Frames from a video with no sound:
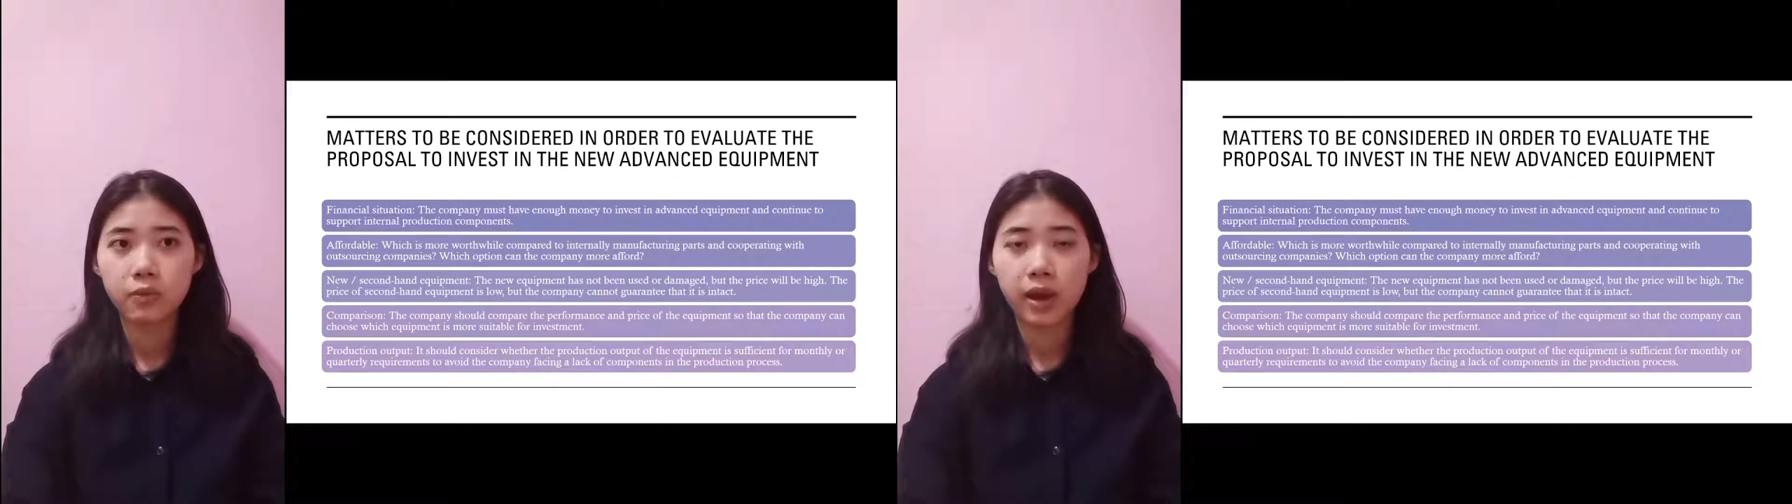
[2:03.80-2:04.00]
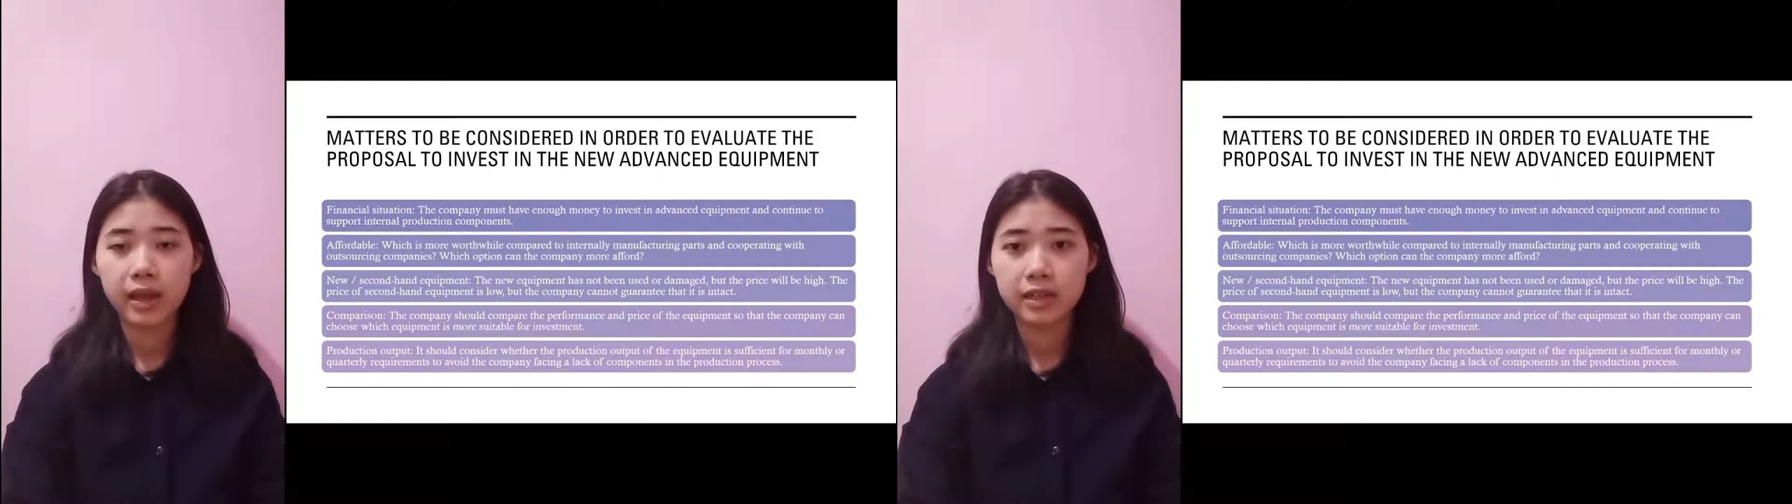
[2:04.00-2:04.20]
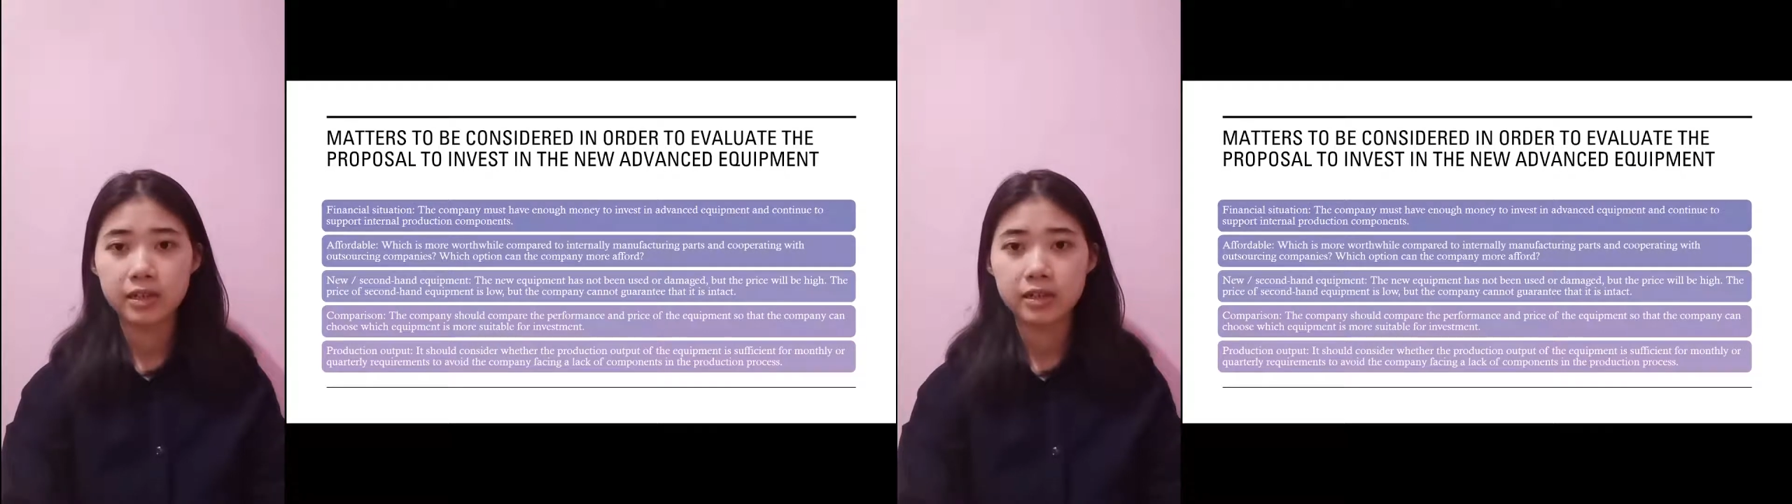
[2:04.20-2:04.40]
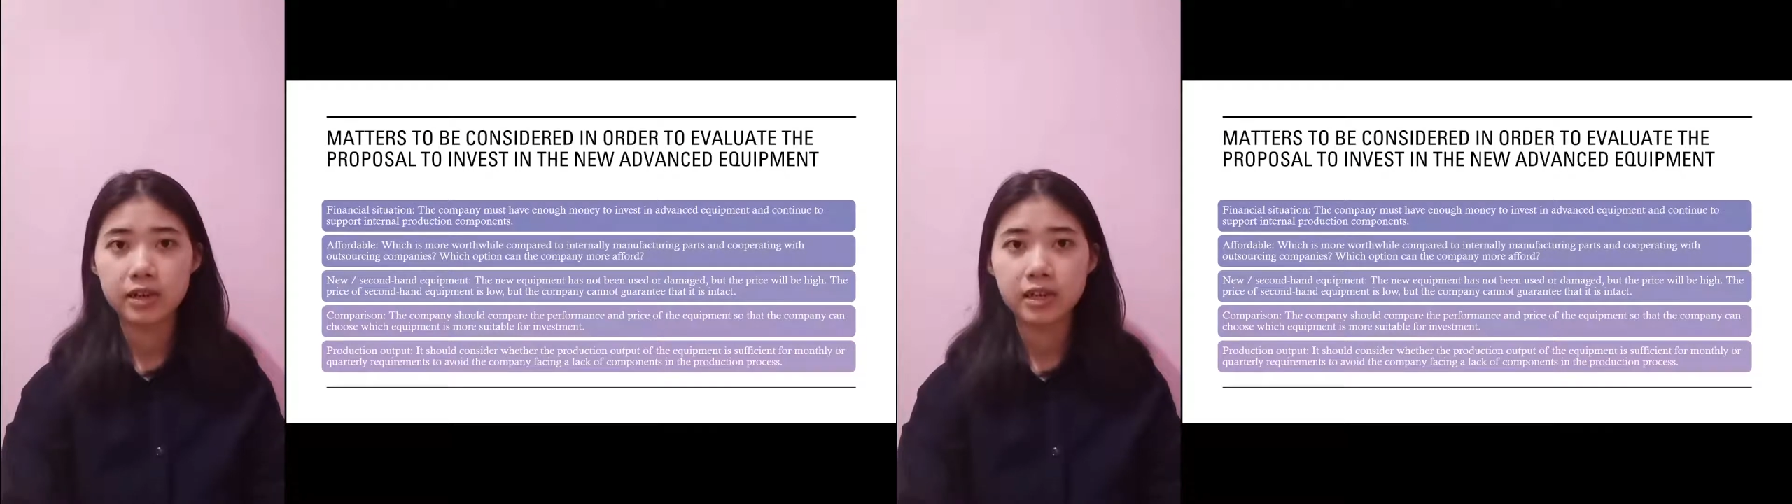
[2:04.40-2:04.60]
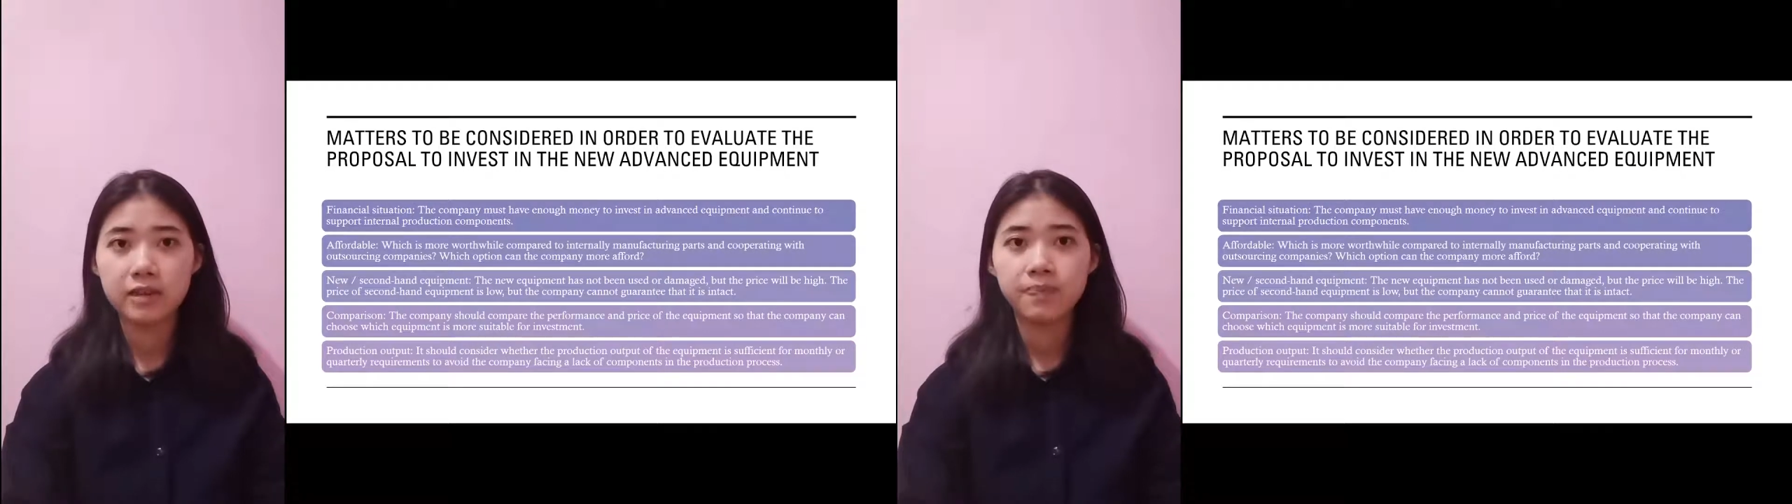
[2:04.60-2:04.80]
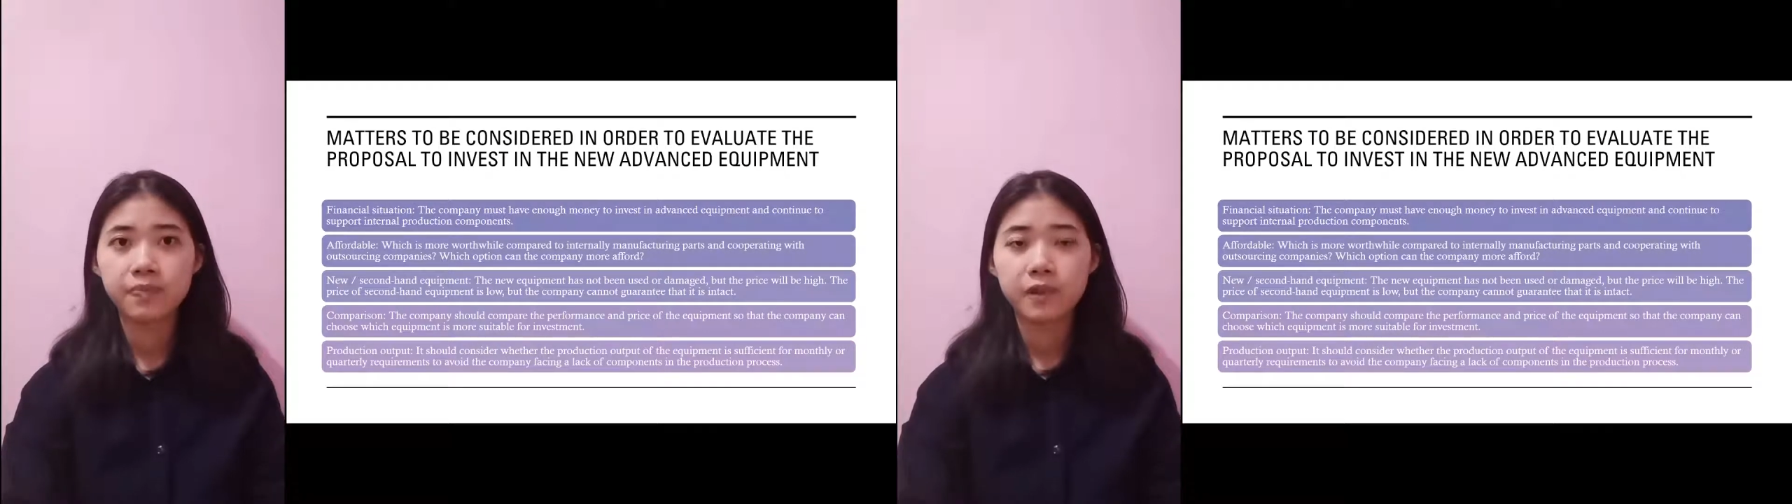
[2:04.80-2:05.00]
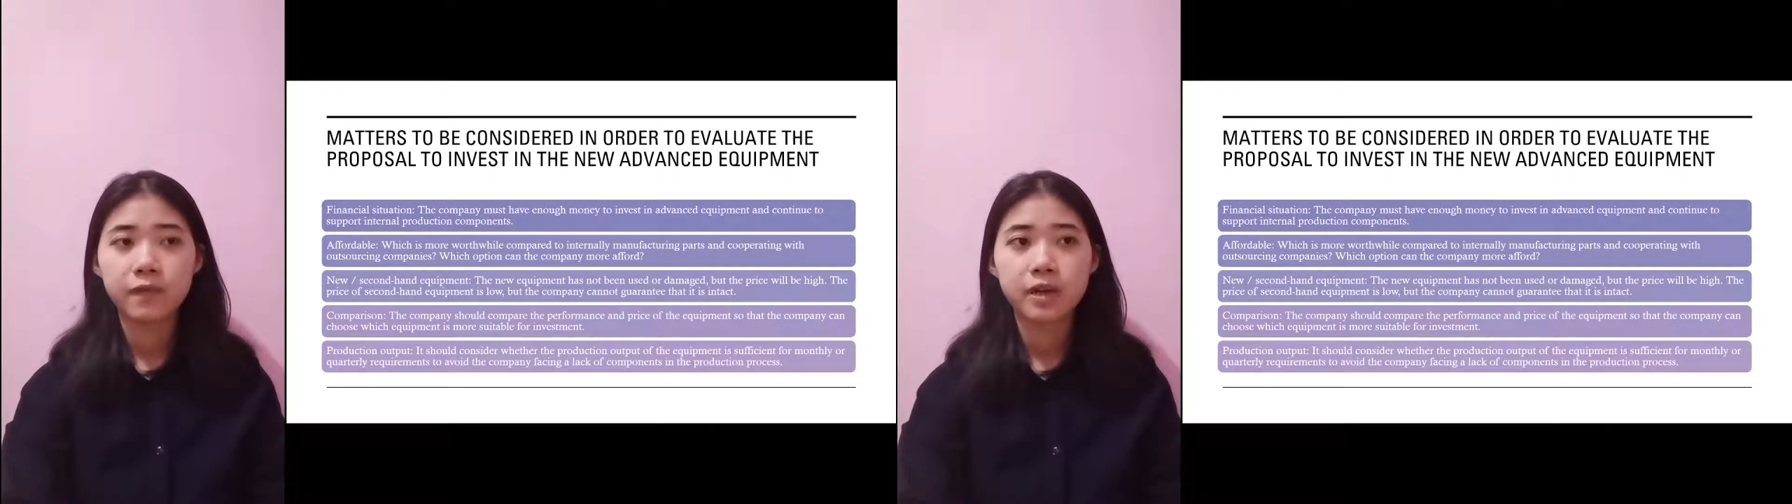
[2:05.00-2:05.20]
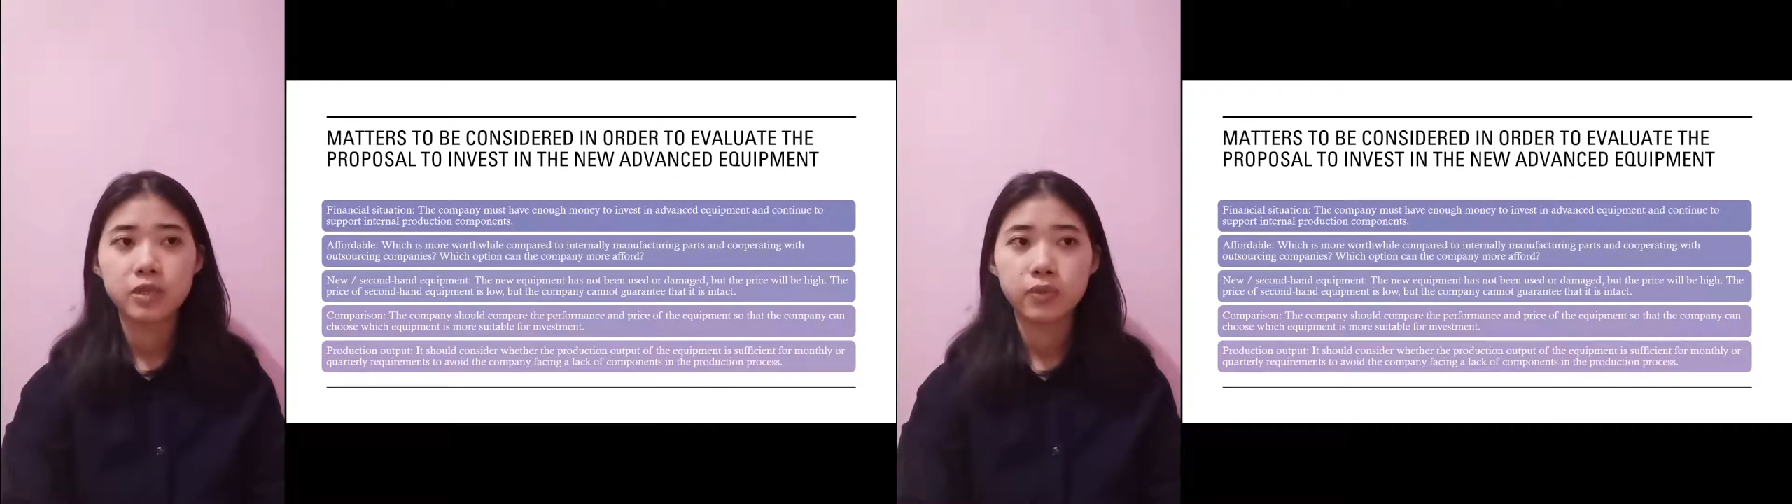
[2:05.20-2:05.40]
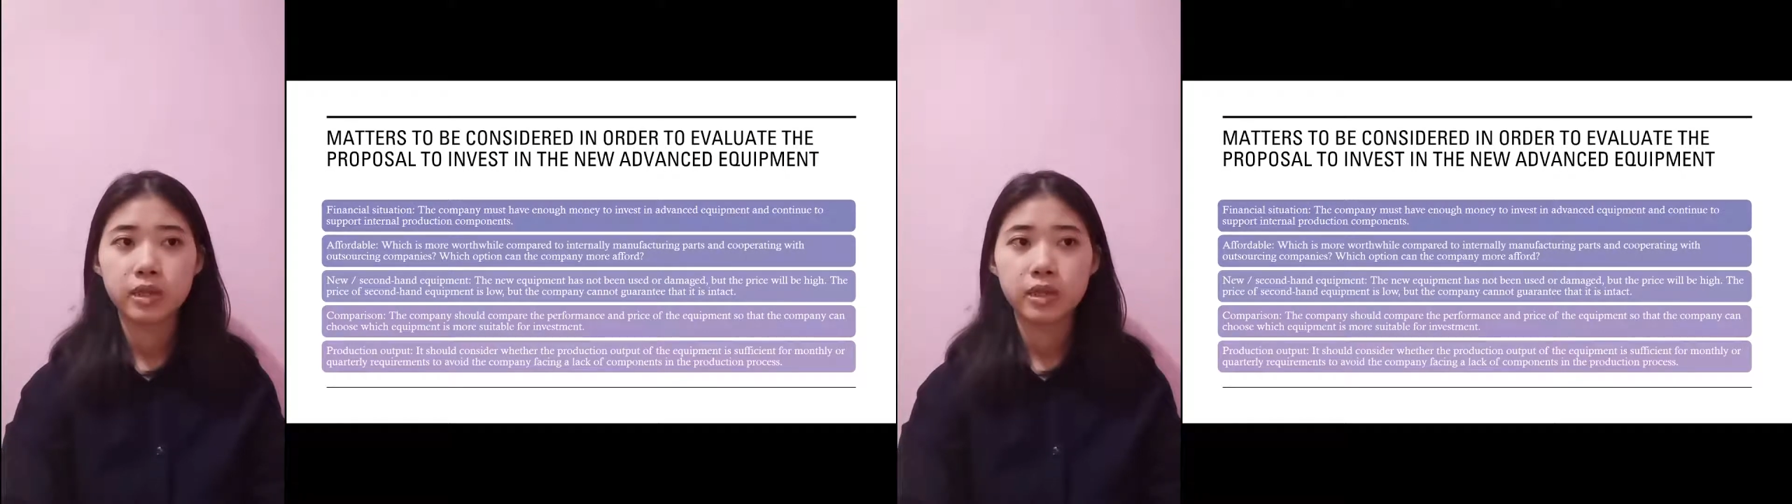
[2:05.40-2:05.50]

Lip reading: Y internally. First,